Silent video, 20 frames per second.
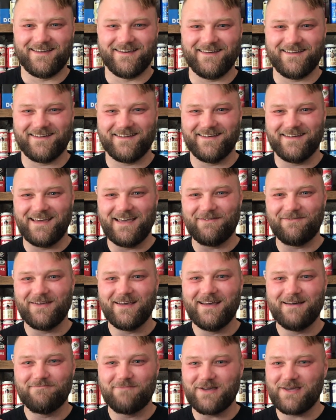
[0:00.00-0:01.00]

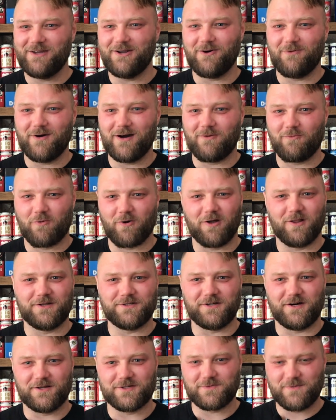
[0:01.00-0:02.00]
But you know what? We're all
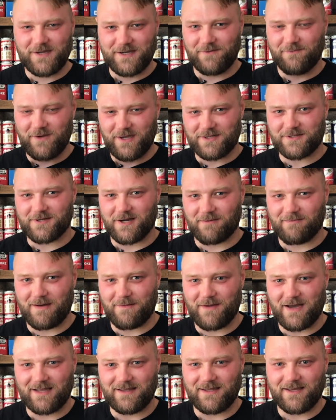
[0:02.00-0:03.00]
adults. We can talk about
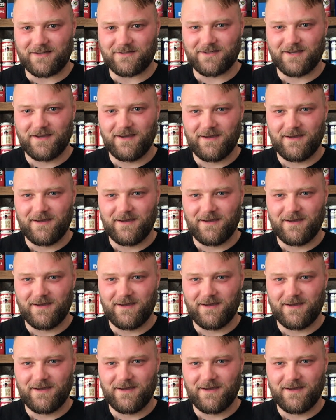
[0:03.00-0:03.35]
bad things.